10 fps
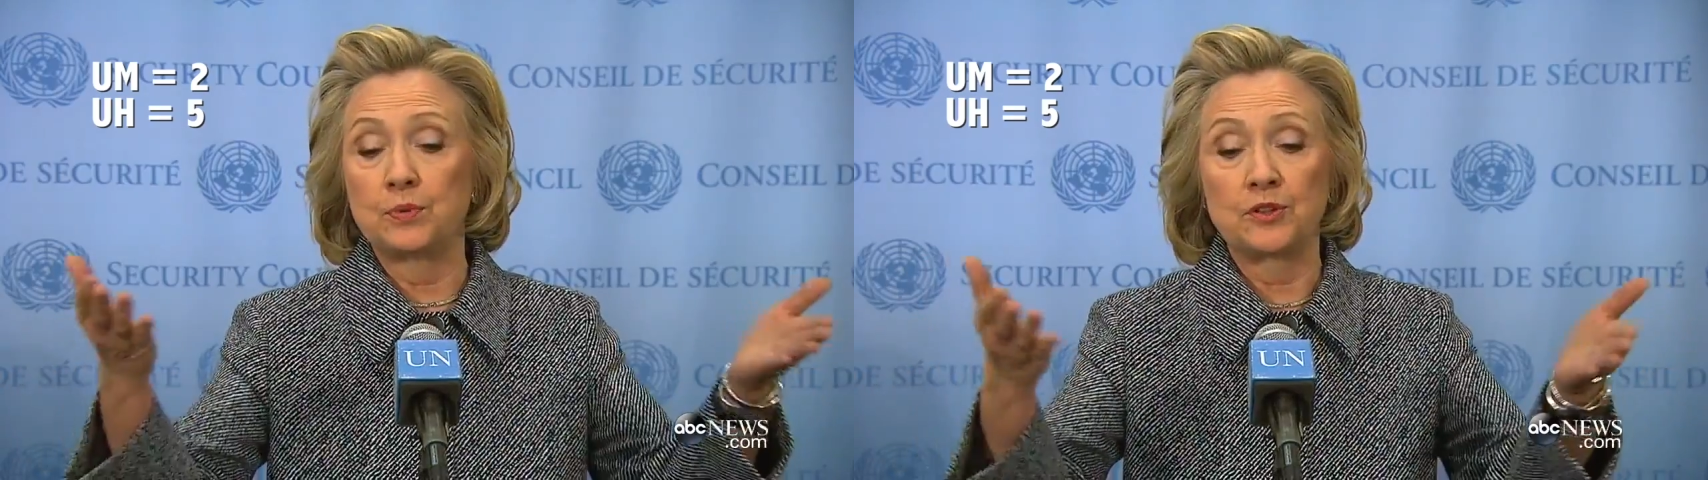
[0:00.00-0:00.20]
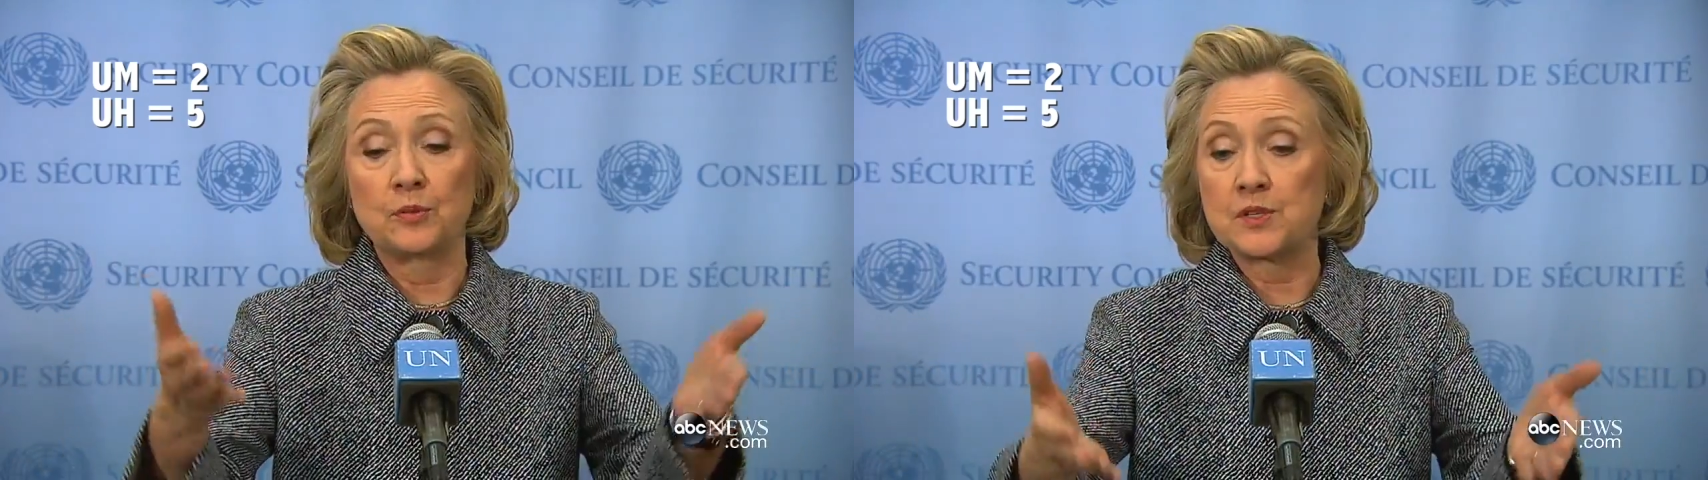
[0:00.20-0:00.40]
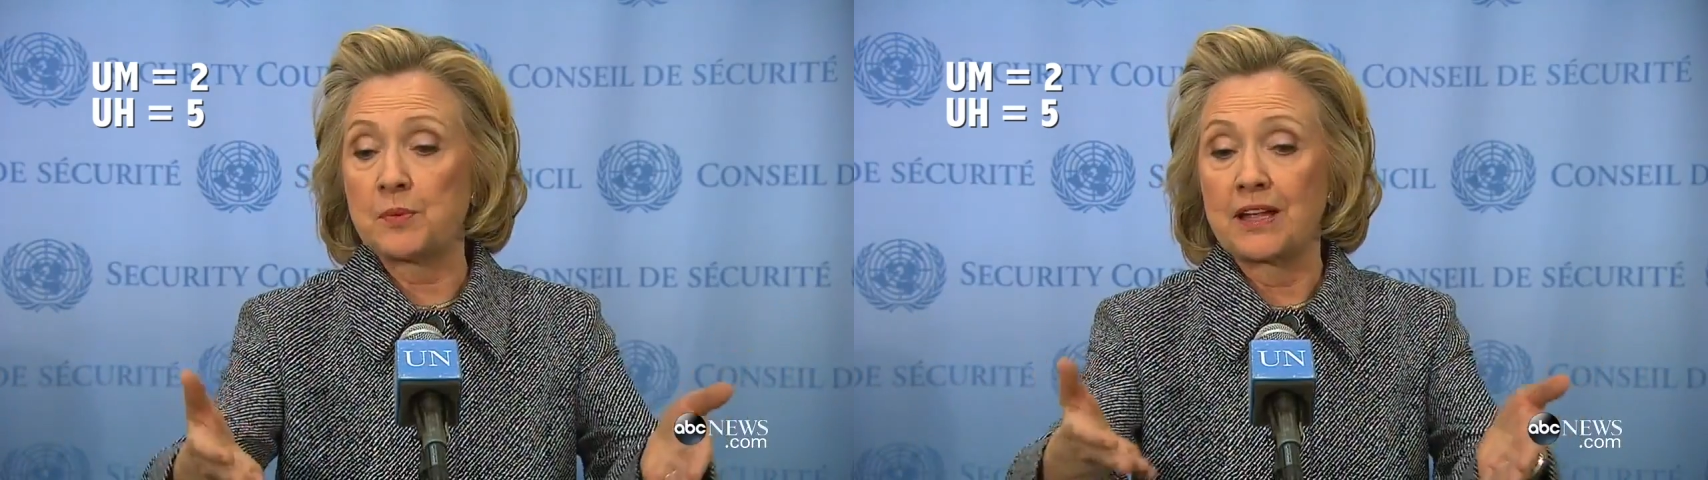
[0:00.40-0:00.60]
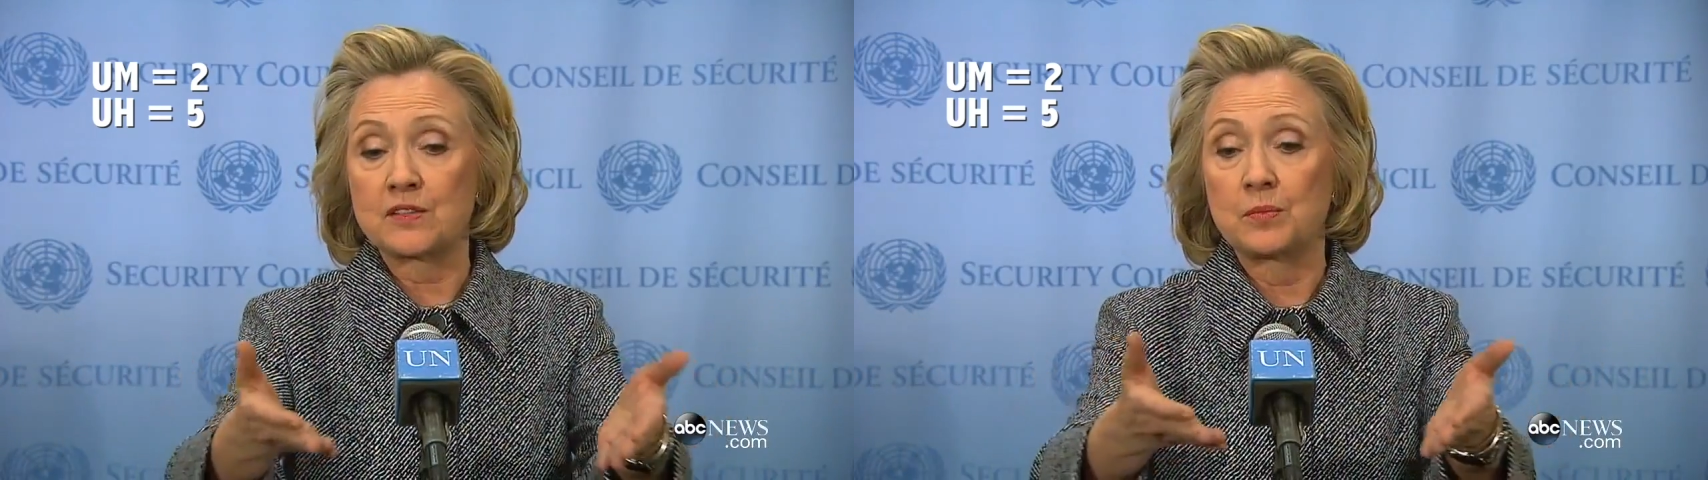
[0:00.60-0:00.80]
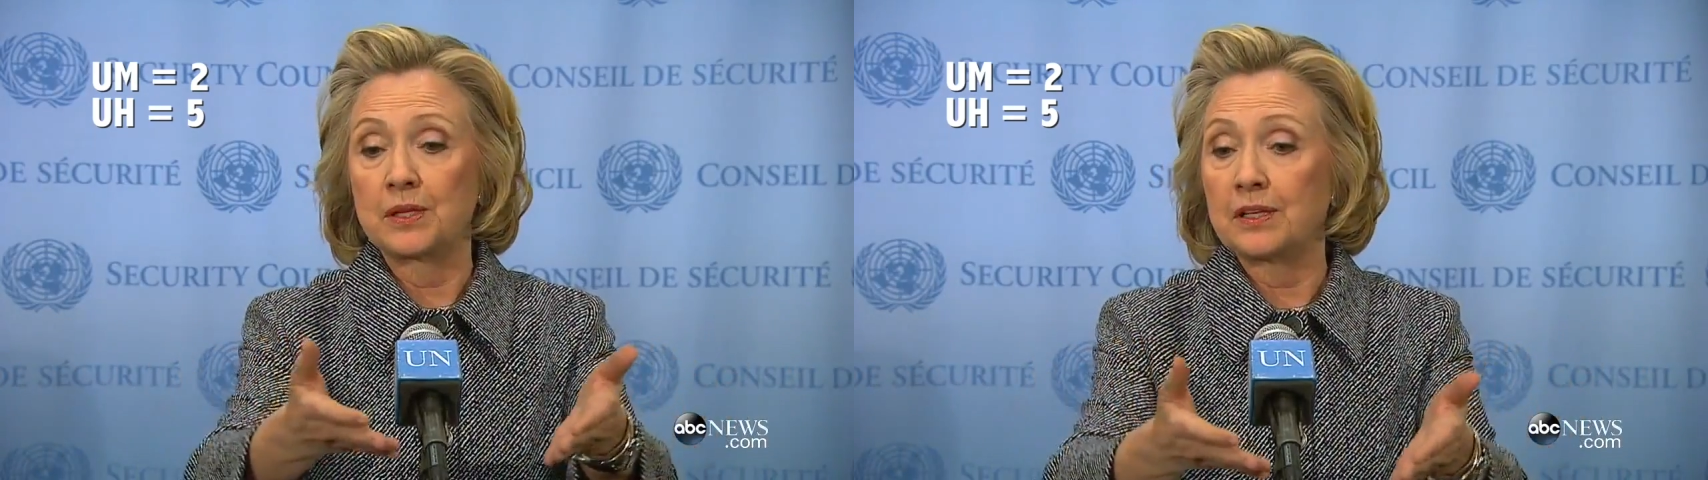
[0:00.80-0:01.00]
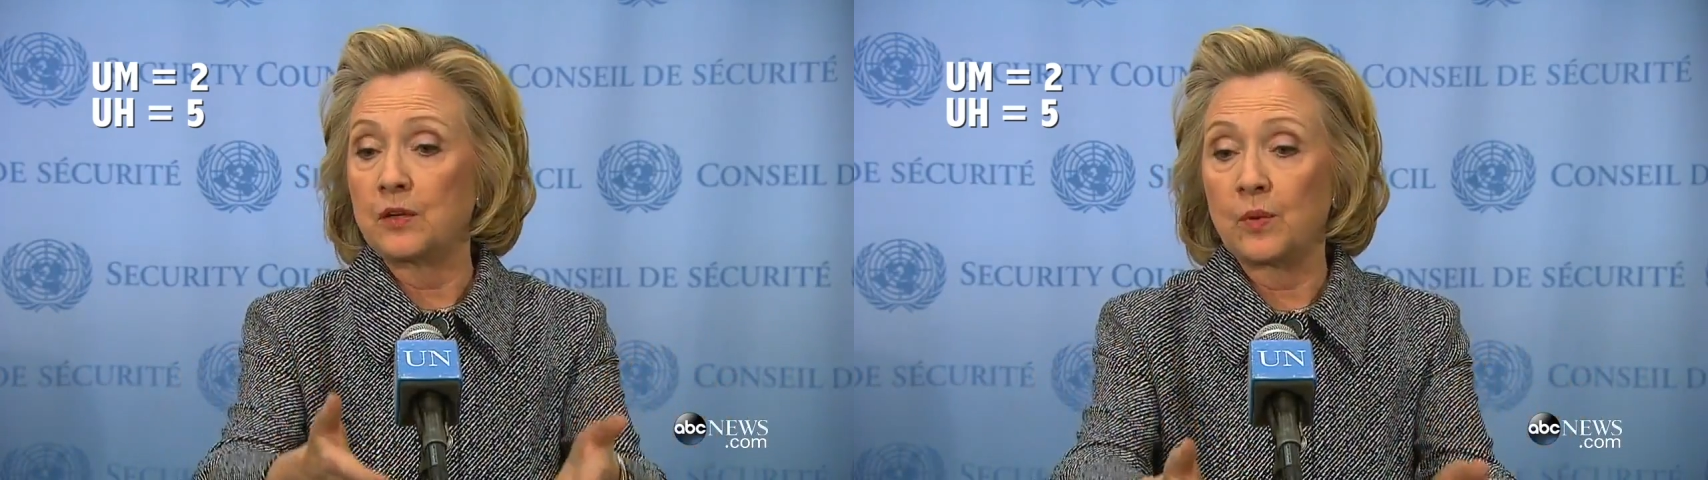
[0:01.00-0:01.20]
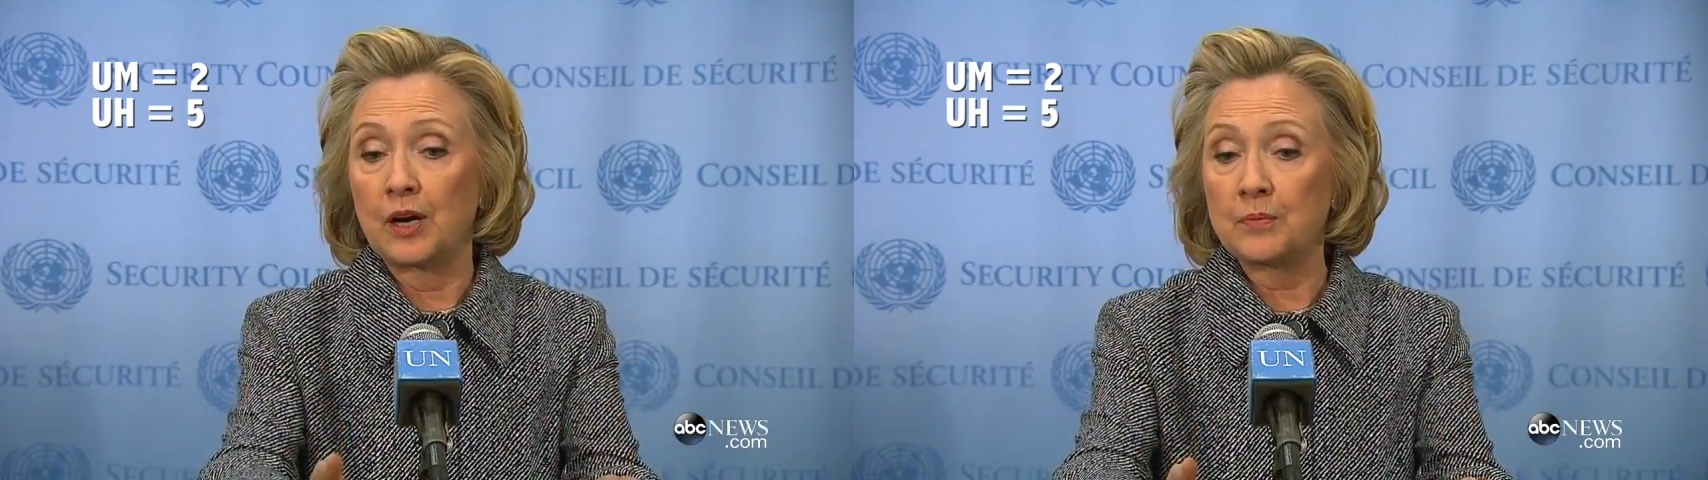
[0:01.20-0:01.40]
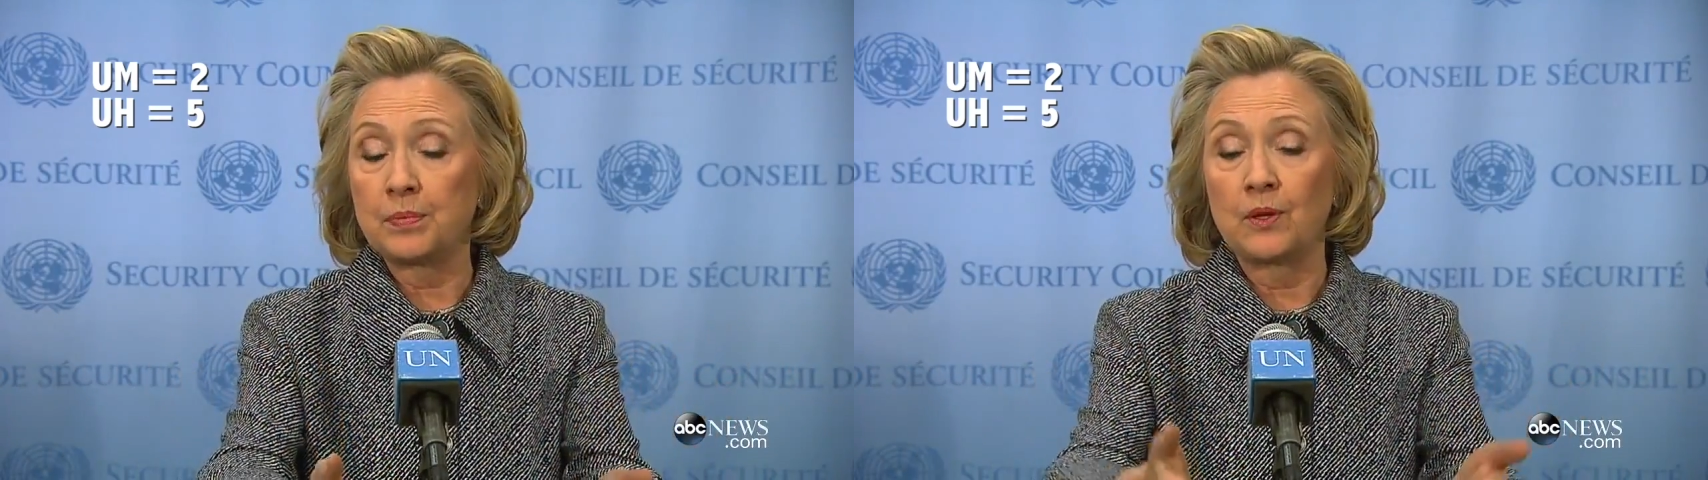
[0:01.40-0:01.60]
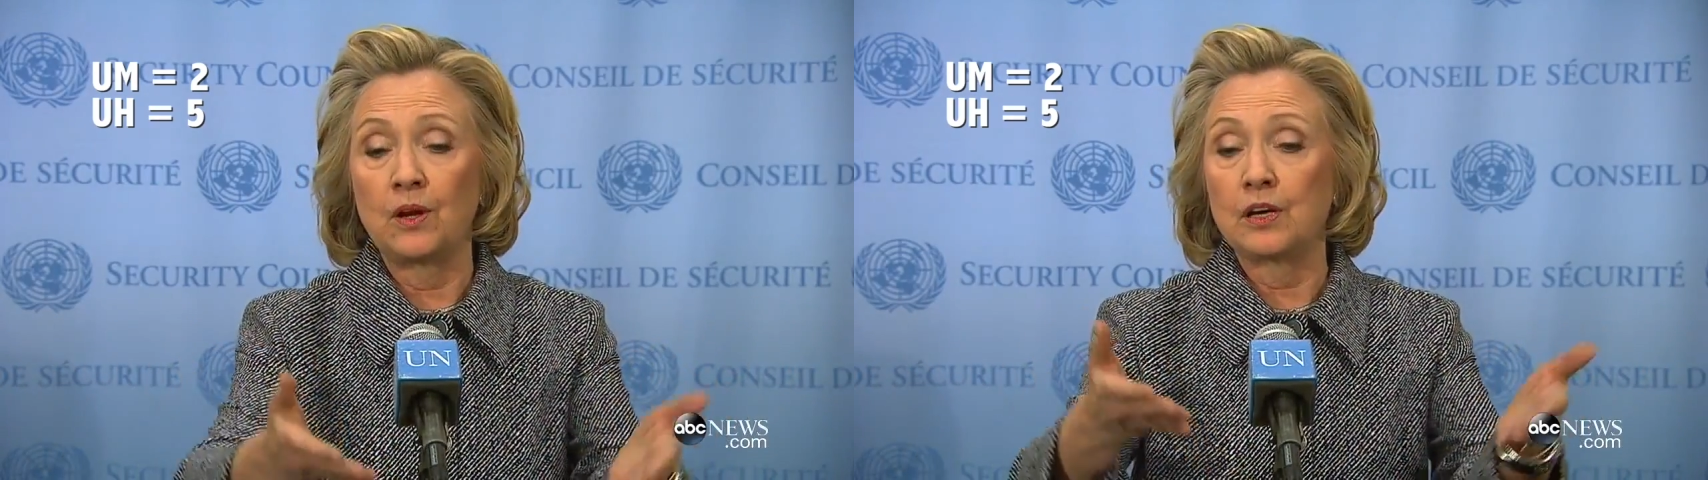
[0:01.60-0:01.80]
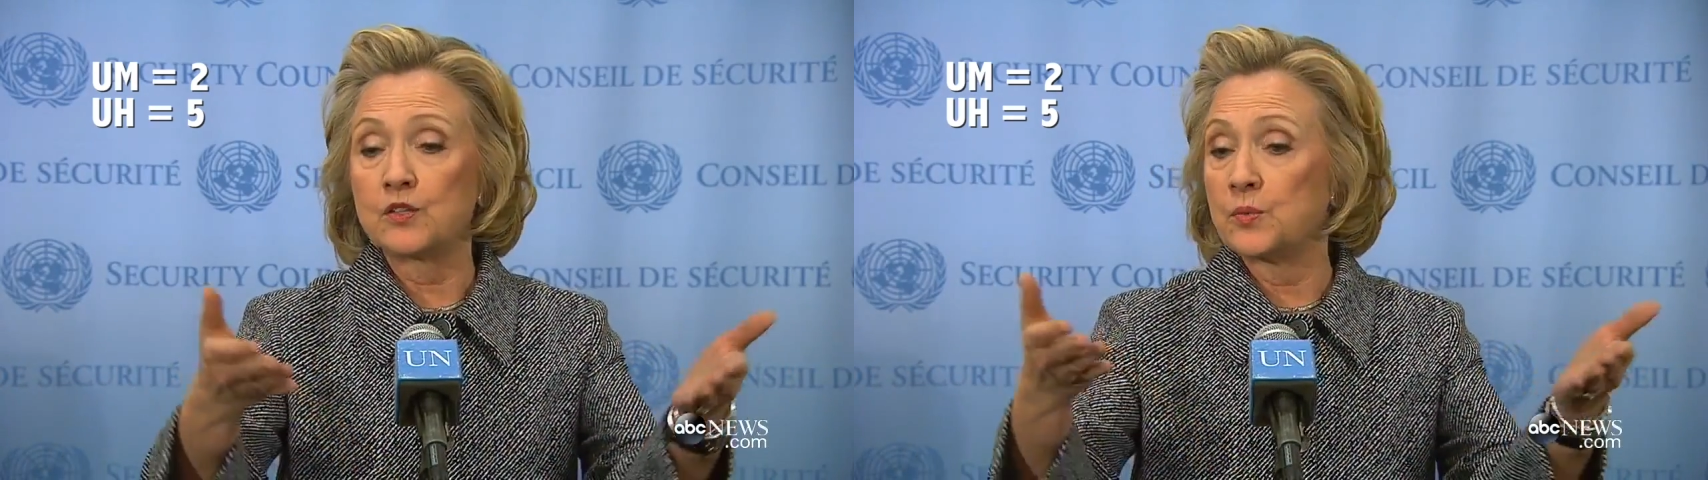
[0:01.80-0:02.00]
put the responsibility where it
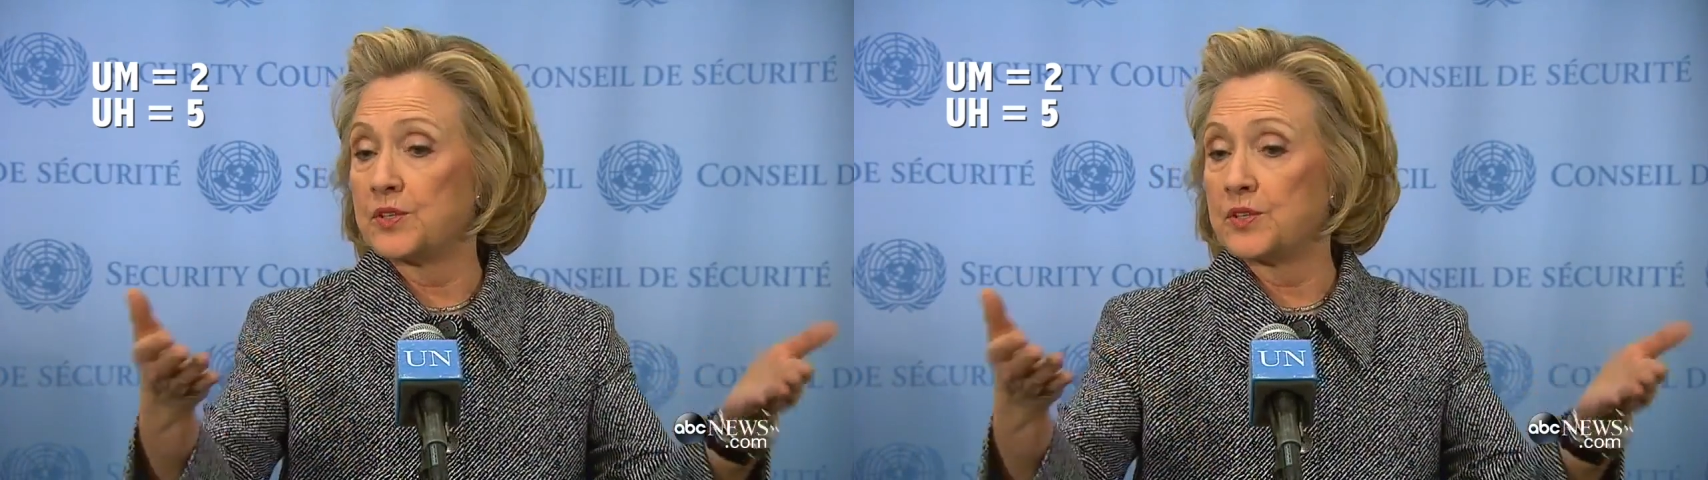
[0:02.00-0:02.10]
belongs,